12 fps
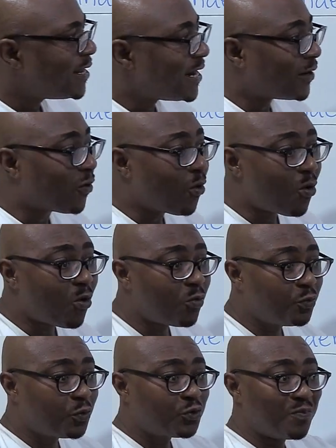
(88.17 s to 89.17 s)
And all
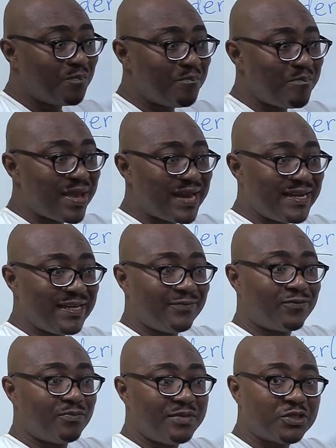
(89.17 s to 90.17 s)
those many
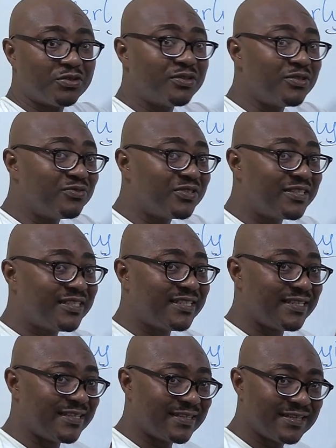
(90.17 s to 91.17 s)
information you
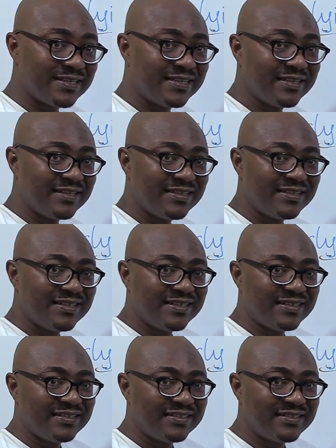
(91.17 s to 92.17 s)
see
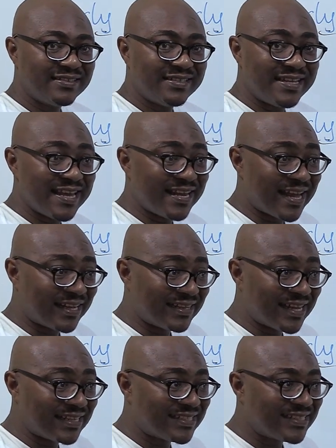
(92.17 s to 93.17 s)
there like
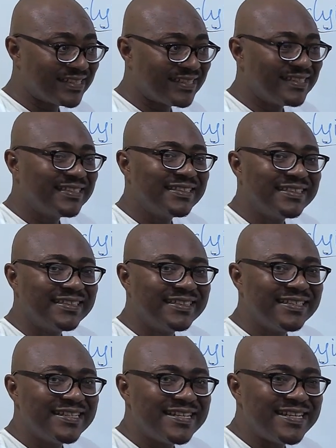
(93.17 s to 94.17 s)
that,
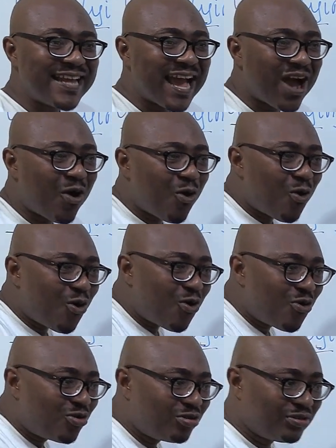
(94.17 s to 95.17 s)
they are
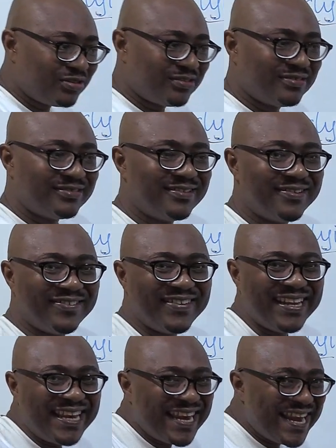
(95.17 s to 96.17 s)
all
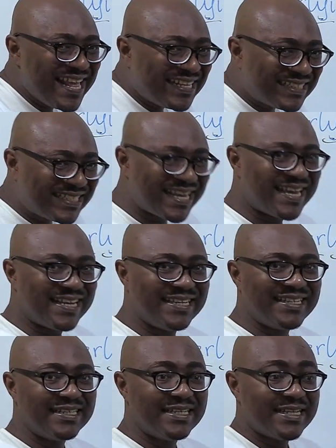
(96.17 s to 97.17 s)

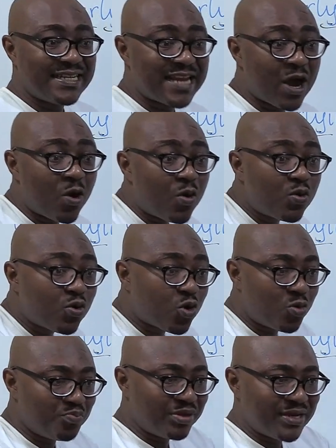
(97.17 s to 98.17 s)
related. They are all
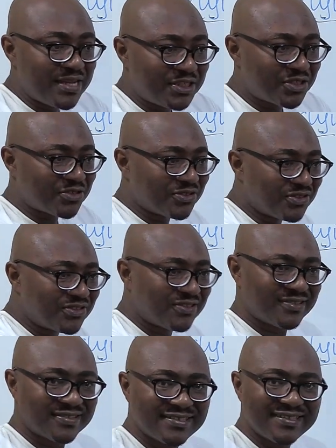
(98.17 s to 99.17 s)

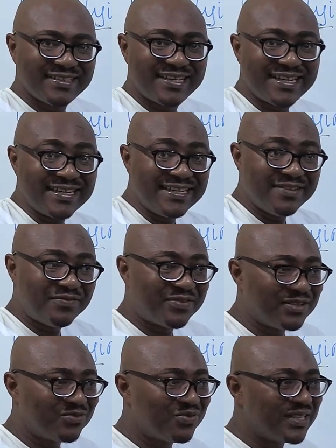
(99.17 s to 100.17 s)
combinations in
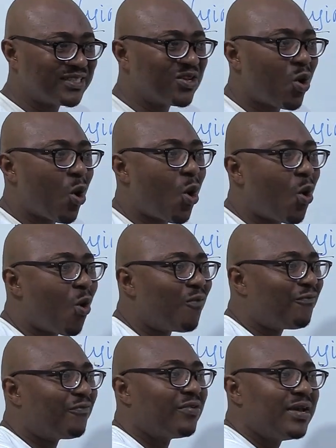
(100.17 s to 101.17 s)
different ways of
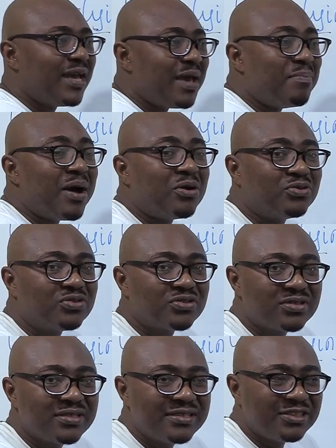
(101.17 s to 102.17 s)
about
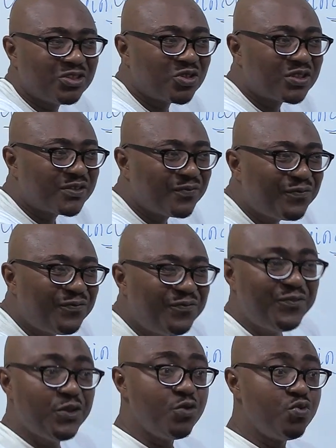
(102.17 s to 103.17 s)
just
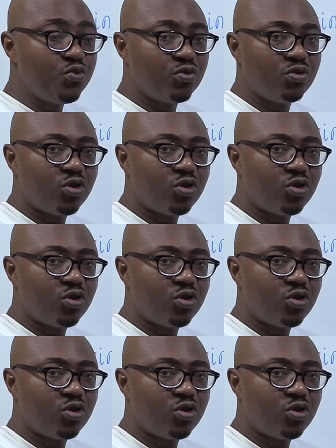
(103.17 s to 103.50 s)
few